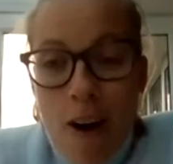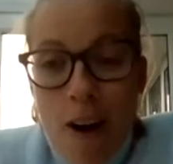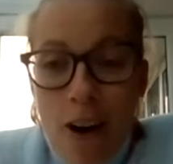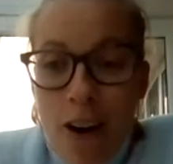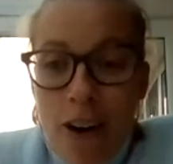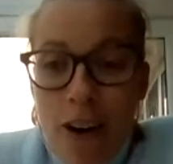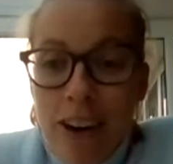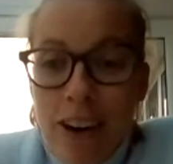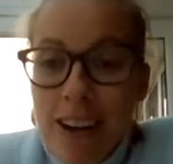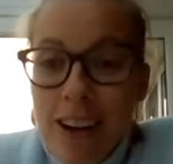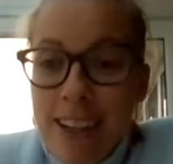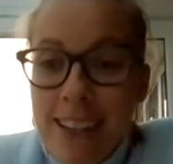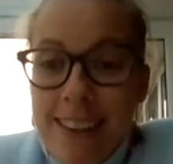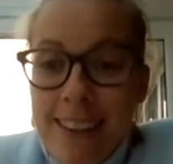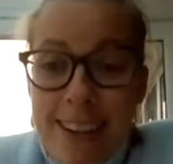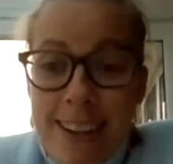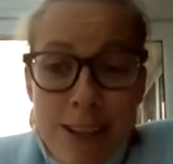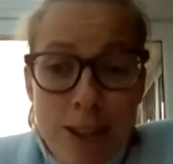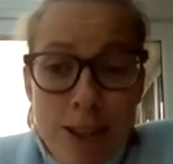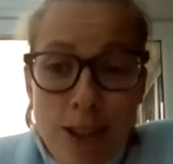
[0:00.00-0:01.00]
or
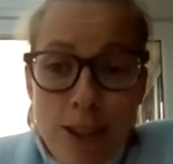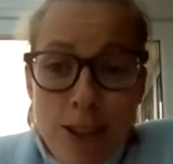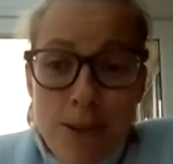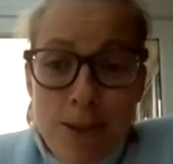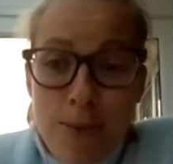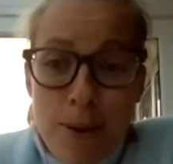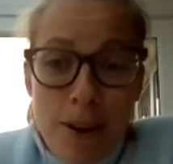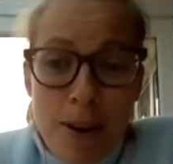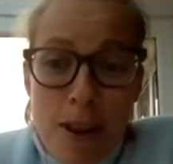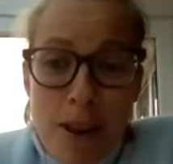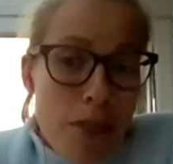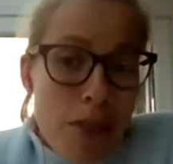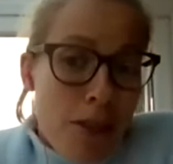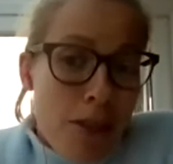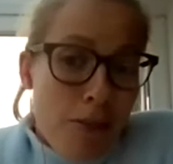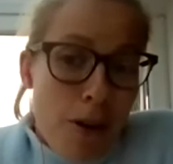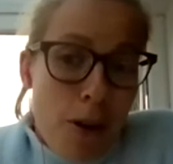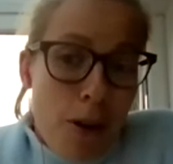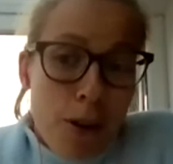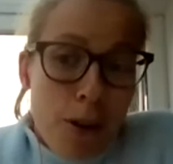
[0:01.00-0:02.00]
they just were
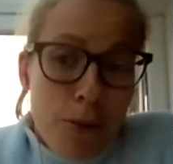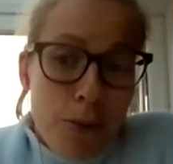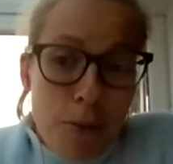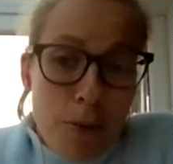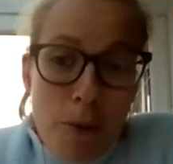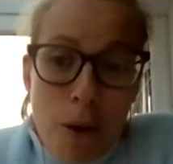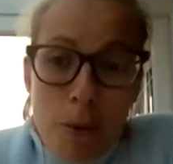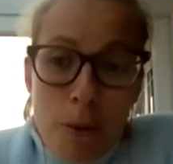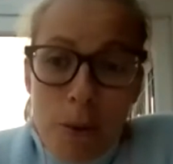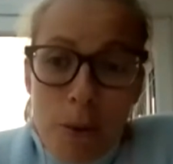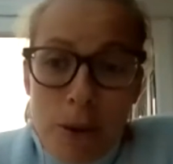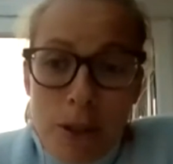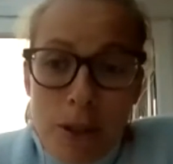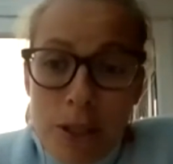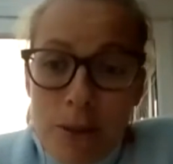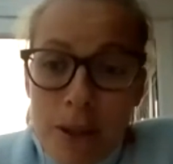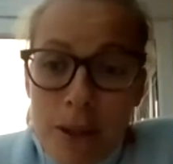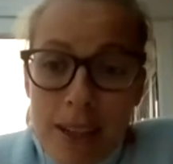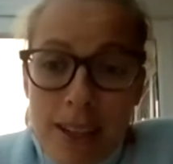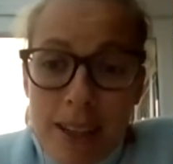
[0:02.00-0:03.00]
enthralled with what we were
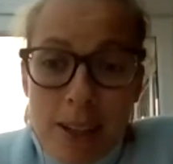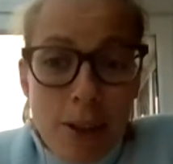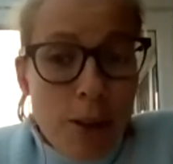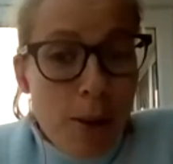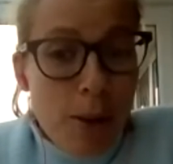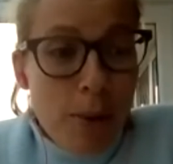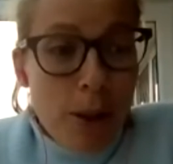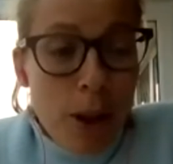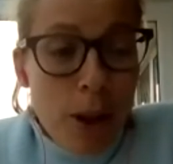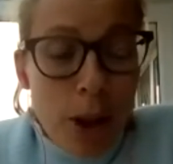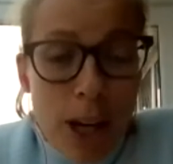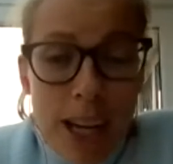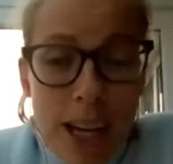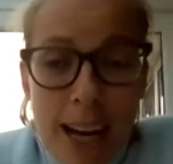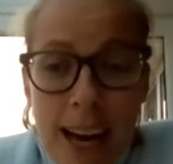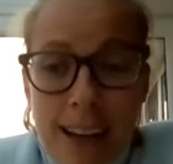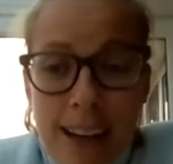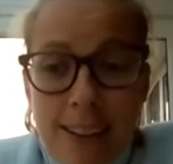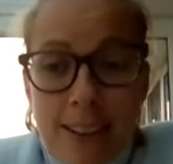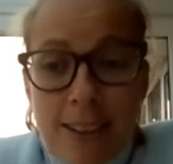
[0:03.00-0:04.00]
doing. You know, they were looking
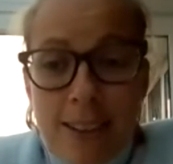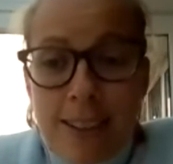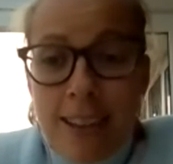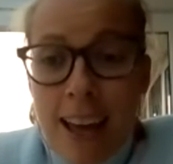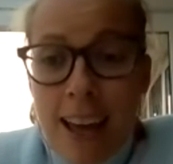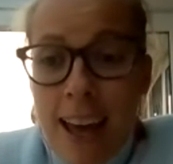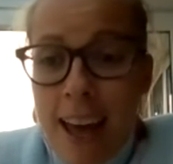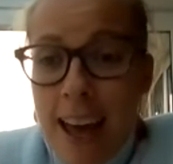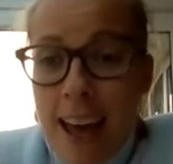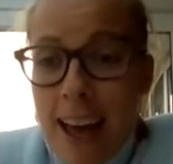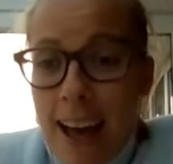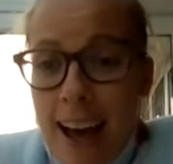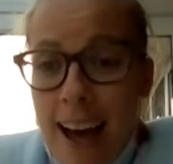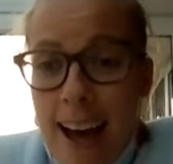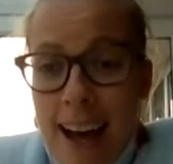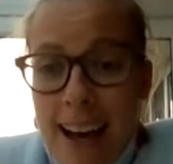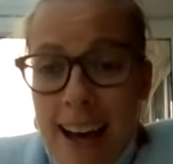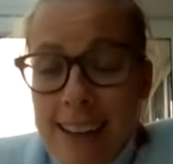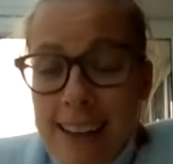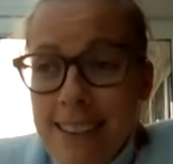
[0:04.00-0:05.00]
at us
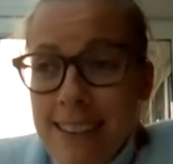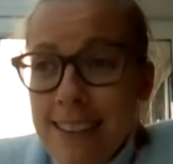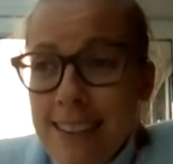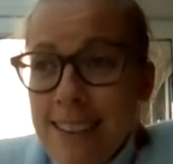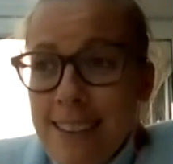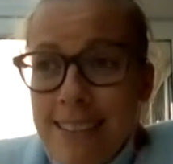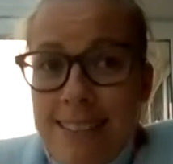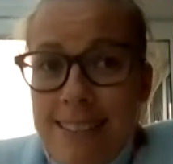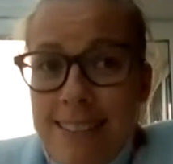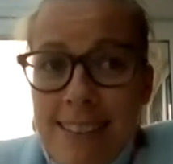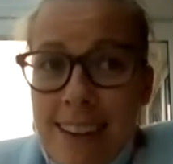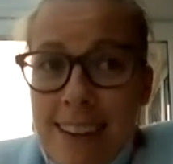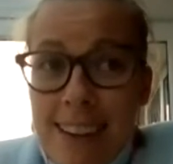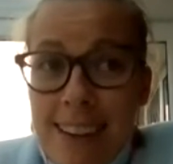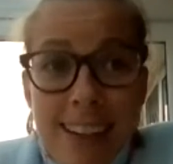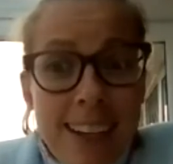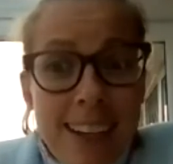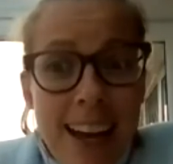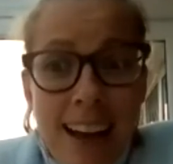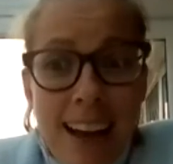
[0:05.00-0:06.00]
as
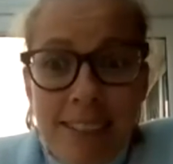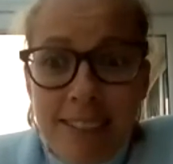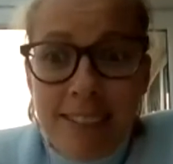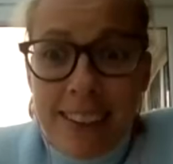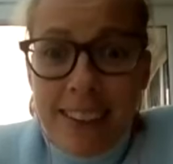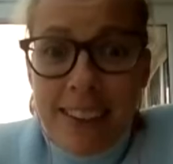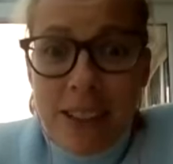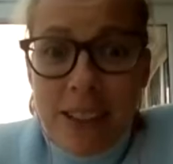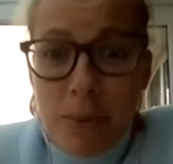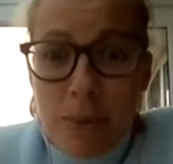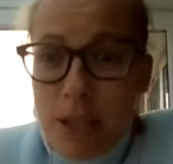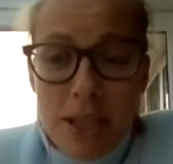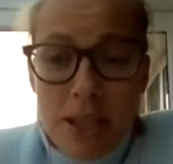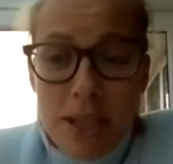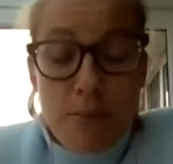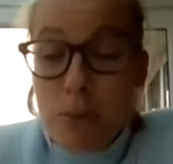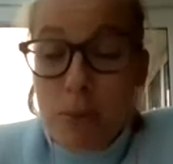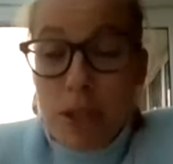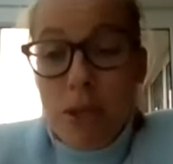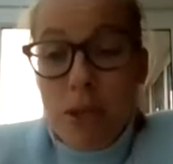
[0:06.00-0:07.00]
elite athletes,
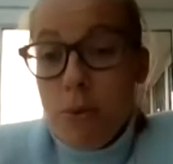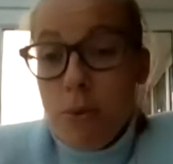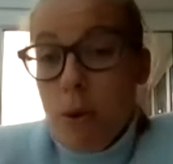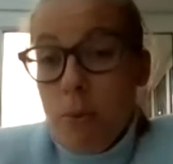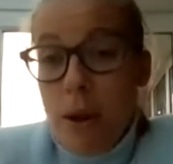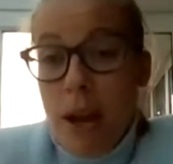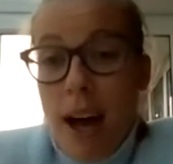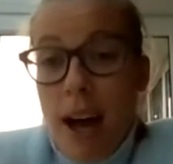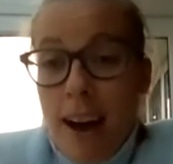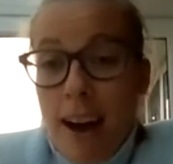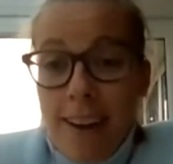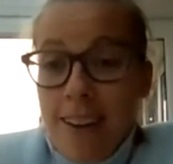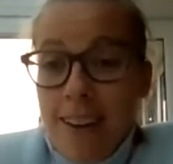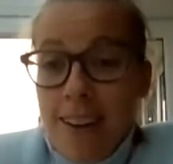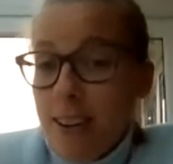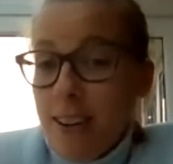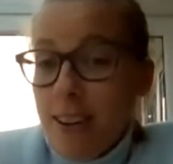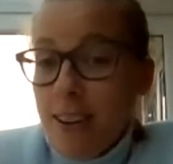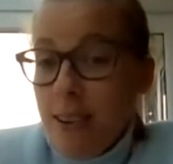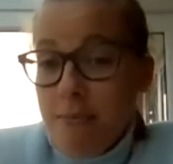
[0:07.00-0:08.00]
which is what we are.
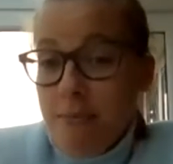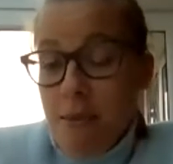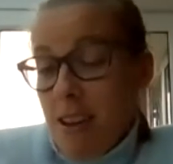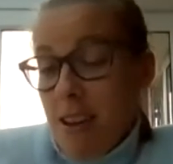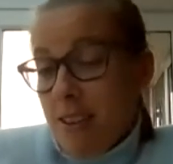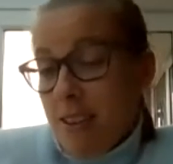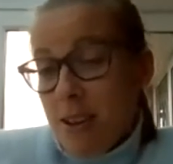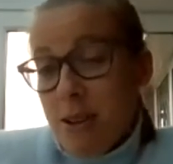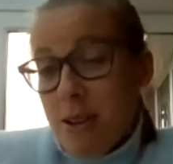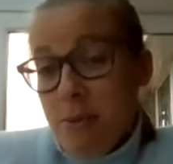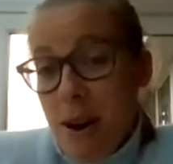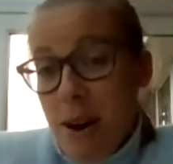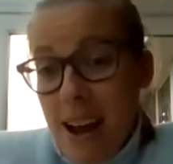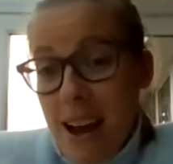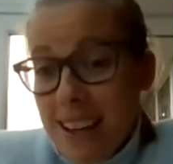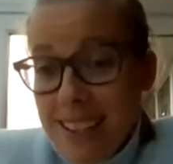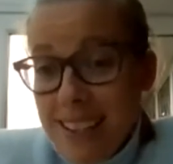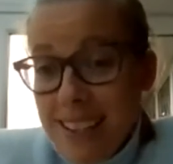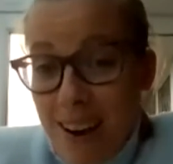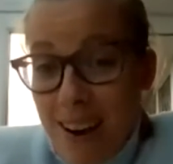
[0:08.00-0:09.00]
You know, I don't know
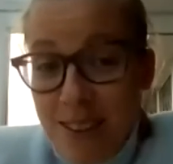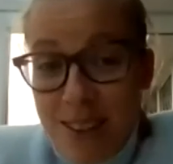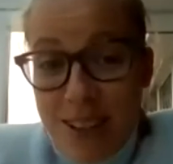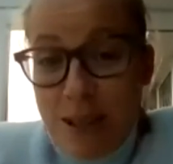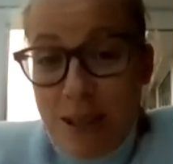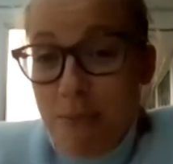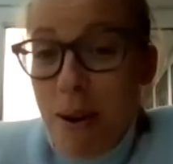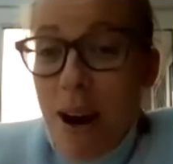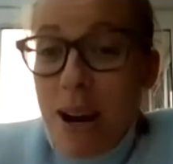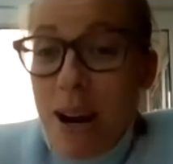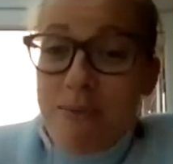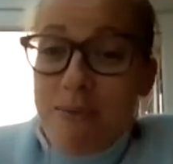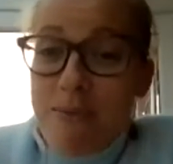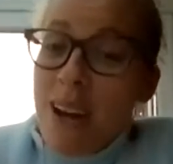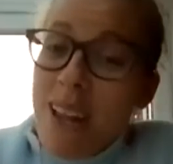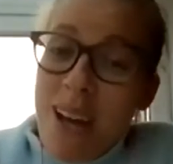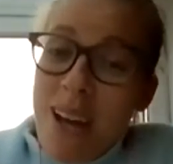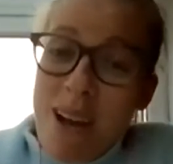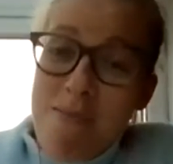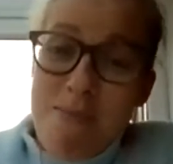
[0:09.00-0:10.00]
why I sound surprised
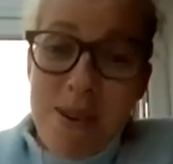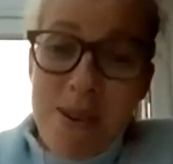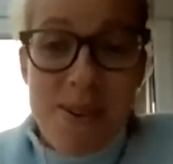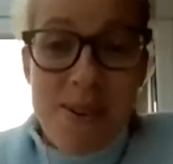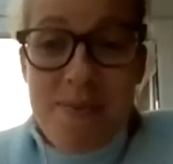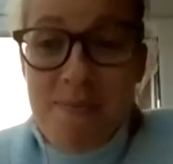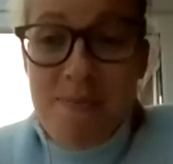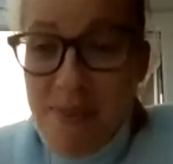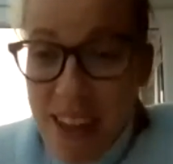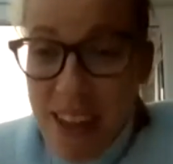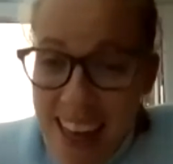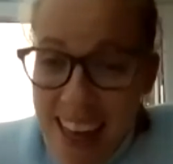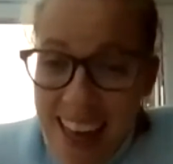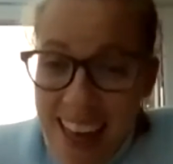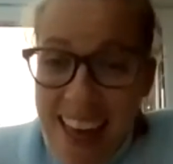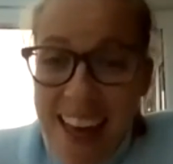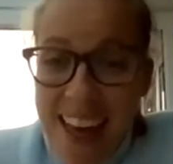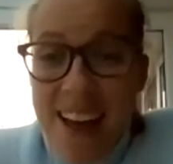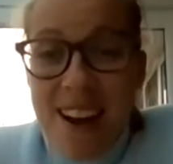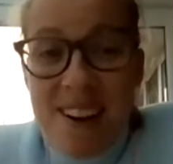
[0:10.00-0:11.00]
by that, but
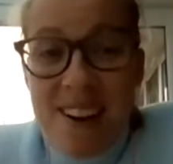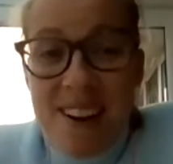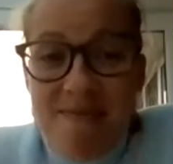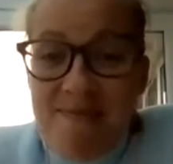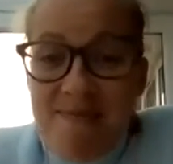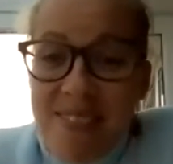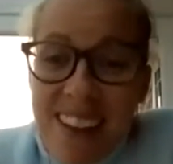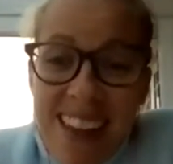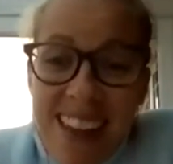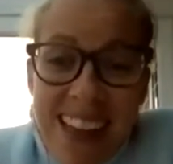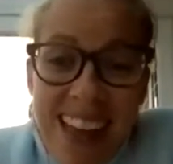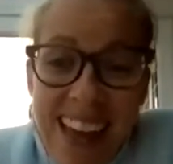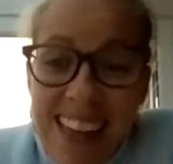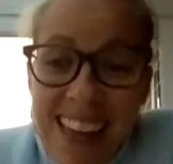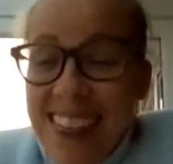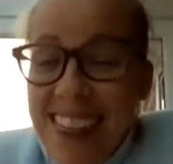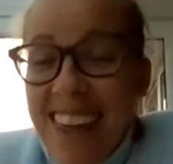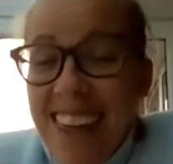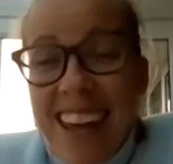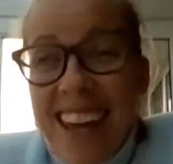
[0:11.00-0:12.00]

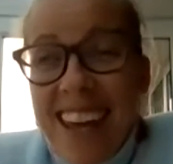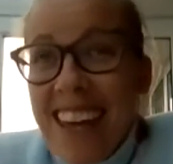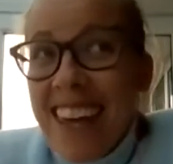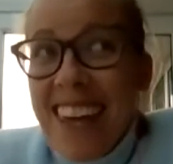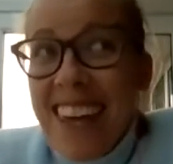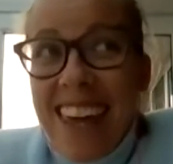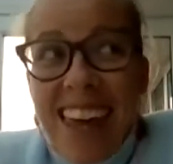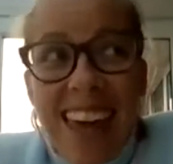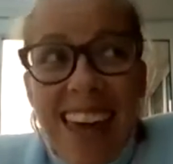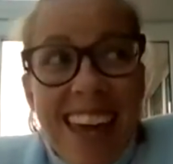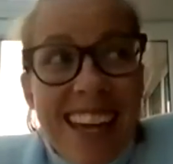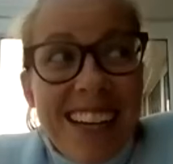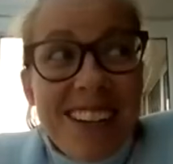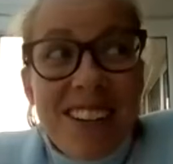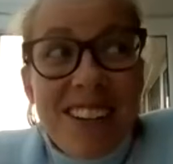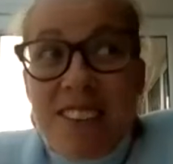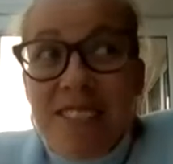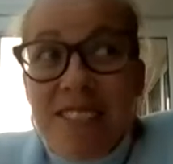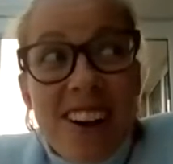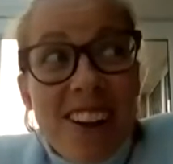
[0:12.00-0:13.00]
I think, you
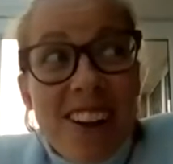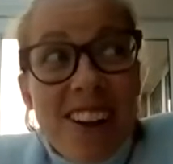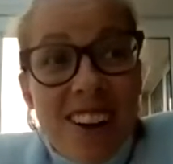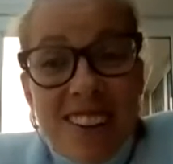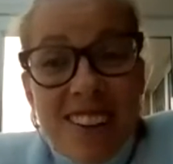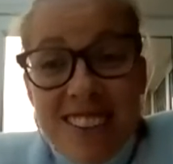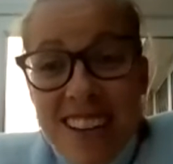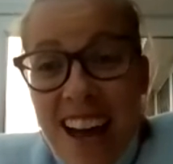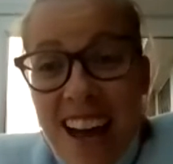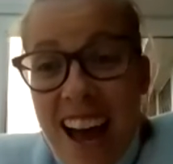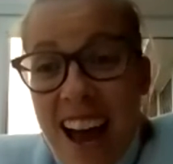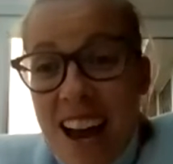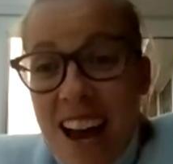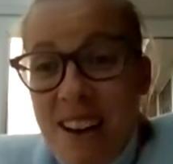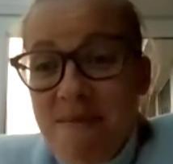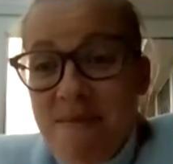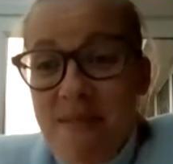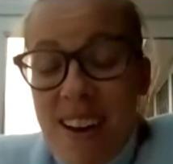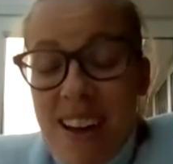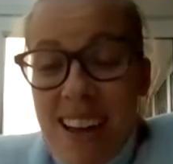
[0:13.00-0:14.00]
know, for a long
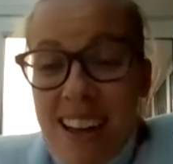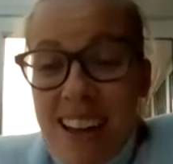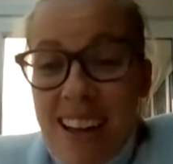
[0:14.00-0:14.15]
time